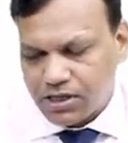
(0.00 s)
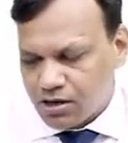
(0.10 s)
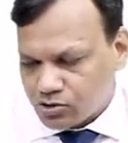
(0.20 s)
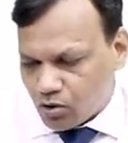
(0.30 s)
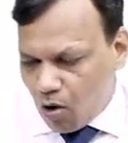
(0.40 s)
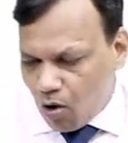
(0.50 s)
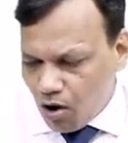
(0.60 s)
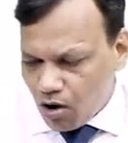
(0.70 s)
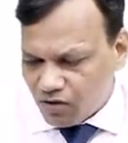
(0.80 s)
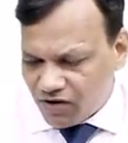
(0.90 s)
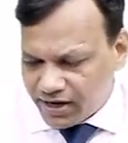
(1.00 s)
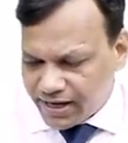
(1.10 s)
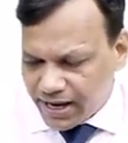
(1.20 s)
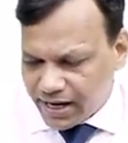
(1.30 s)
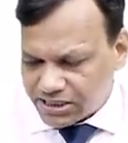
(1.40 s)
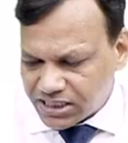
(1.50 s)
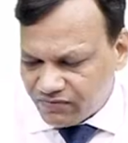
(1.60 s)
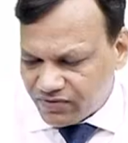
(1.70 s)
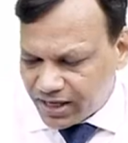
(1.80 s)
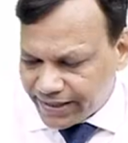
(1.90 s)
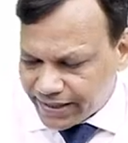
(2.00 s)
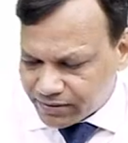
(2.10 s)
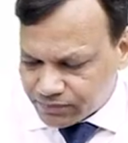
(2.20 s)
So all 1 lakh enzyme will attack,